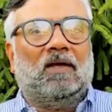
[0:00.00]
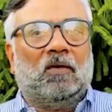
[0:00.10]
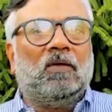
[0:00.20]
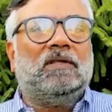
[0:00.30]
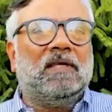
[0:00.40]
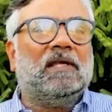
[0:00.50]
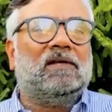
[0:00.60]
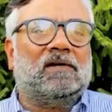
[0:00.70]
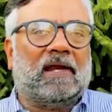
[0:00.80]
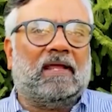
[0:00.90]
Do you think
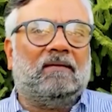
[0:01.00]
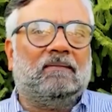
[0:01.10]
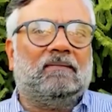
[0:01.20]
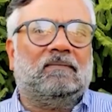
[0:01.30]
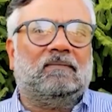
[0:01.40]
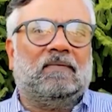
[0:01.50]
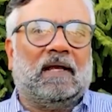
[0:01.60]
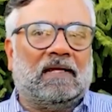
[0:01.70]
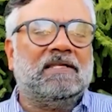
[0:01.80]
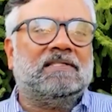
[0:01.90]
it'll rain,
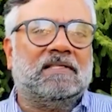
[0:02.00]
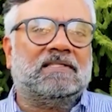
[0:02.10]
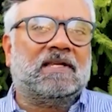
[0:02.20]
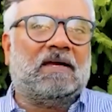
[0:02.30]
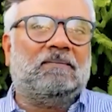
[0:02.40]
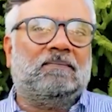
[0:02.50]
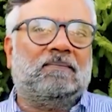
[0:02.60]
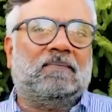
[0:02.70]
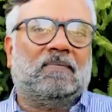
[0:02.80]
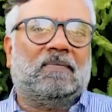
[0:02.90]
at least this time?
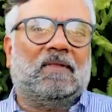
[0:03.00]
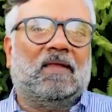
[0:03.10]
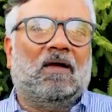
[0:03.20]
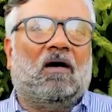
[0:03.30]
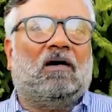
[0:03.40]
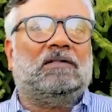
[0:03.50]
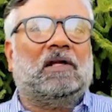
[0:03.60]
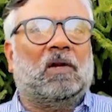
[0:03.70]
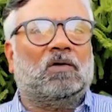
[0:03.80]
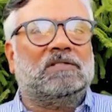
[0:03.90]
On
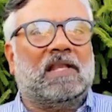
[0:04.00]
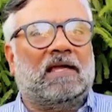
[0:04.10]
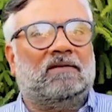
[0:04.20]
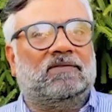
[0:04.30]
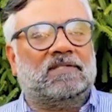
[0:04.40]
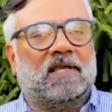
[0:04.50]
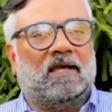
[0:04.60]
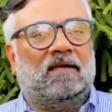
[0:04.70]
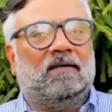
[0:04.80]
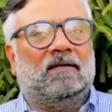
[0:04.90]
the clothesline of the
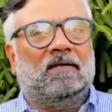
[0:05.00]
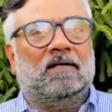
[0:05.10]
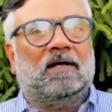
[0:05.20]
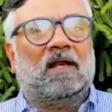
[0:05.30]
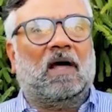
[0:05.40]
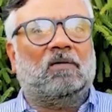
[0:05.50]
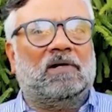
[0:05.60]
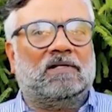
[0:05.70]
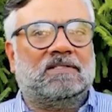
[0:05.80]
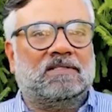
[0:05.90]
sky,
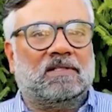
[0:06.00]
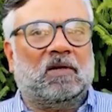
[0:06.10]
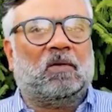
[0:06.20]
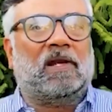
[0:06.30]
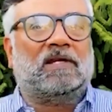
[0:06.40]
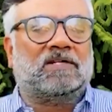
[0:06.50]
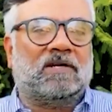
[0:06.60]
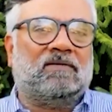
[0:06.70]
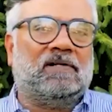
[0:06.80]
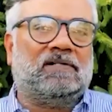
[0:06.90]
cloudlets look like
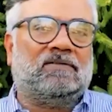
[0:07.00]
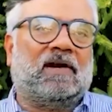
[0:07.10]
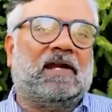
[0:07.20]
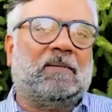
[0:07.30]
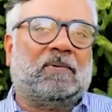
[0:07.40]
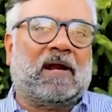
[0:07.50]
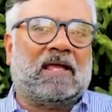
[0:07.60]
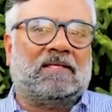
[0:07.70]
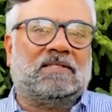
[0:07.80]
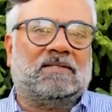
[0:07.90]
shriveled, dried up
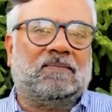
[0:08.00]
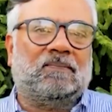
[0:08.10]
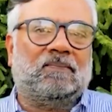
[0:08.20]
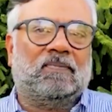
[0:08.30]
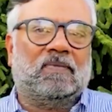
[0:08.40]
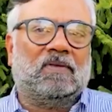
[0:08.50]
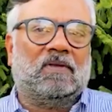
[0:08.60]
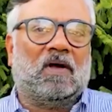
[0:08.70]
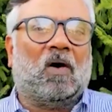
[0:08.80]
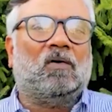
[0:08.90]
rags.
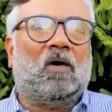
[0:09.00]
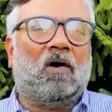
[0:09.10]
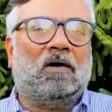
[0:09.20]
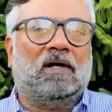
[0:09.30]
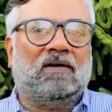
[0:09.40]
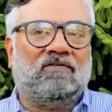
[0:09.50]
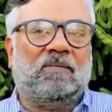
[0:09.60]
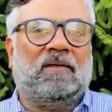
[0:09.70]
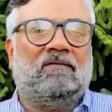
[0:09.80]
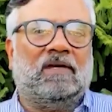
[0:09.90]
How long have
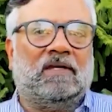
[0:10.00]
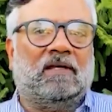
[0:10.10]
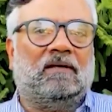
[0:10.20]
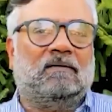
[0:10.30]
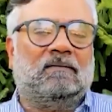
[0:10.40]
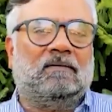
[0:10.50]
we been waiting?